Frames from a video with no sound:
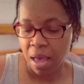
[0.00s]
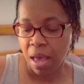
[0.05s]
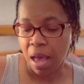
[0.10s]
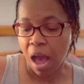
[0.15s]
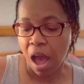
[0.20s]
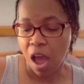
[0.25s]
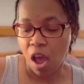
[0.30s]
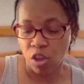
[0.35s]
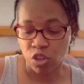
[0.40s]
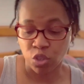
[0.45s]

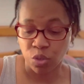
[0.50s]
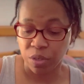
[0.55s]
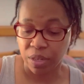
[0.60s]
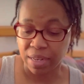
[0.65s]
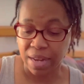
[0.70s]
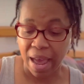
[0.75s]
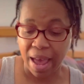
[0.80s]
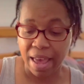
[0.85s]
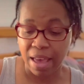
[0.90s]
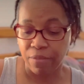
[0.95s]
I also did
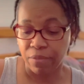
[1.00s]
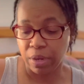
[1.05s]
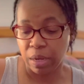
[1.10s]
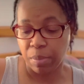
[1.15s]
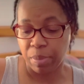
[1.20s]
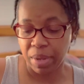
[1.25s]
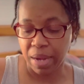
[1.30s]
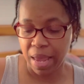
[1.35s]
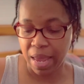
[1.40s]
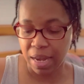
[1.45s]
not have any
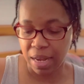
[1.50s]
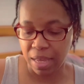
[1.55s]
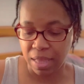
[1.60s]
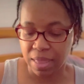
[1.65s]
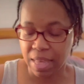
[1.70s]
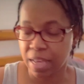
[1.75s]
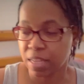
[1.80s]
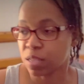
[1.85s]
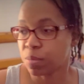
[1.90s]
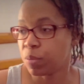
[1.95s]
banana in
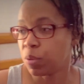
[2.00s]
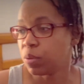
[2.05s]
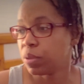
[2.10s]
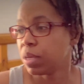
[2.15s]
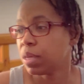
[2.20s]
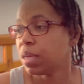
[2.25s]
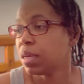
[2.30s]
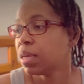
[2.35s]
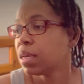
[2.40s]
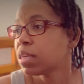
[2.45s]
that
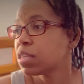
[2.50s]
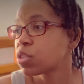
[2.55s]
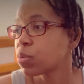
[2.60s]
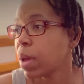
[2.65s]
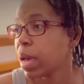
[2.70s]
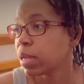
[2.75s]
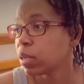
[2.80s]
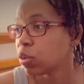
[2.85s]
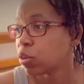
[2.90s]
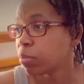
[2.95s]
smoothie. So
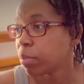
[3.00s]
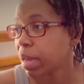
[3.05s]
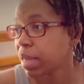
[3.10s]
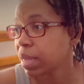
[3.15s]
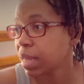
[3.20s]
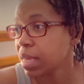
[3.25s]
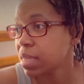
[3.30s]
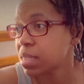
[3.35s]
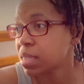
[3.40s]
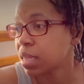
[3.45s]
I learned my
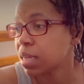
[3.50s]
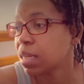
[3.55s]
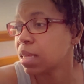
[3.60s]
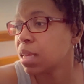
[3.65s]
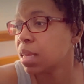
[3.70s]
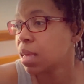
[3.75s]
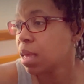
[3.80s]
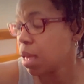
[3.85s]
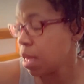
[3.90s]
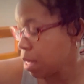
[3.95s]
lesson.
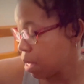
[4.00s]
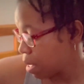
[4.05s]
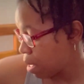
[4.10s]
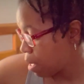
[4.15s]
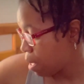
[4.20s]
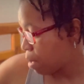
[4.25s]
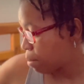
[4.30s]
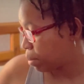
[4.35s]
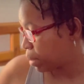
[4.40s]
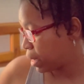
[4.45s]

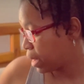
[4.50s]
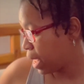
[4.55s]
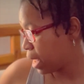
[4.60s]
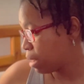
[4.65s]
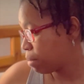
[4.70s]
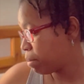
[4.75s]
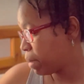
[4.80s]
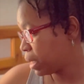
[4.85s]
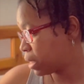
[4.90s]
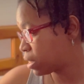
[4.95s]

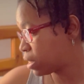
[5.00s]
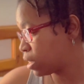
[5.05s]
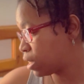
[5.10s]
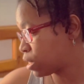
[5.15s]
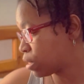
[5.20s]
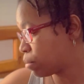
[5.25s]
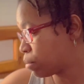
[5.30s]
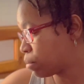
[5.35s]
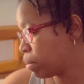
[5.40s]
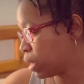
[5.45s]
Banana makes
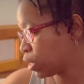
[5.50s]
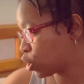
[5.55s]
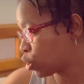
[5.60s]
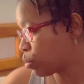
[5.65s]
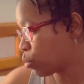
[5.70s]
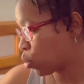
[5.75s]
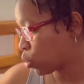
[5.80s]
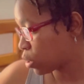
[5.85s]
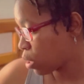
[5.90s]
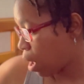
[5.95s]
this much
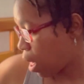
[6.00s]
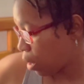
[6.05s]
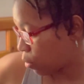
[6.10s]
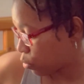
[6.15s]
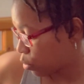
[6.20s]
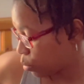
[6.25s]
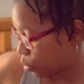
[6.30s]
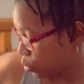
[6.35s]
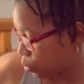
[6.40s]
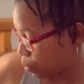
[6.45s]
more
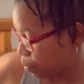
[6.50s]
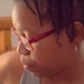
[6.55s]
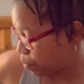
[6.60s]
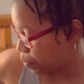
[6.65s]
tolerable.